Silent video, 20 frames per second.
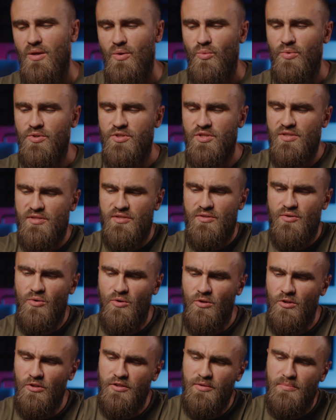which is
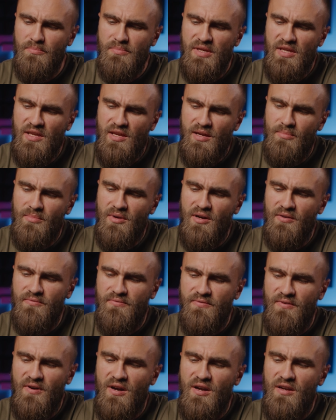called
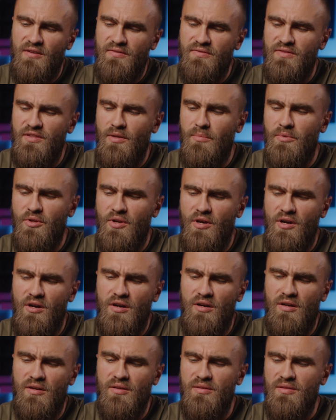BM5
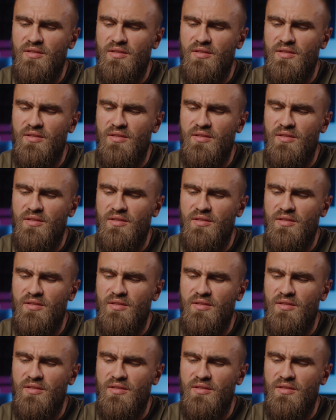WR.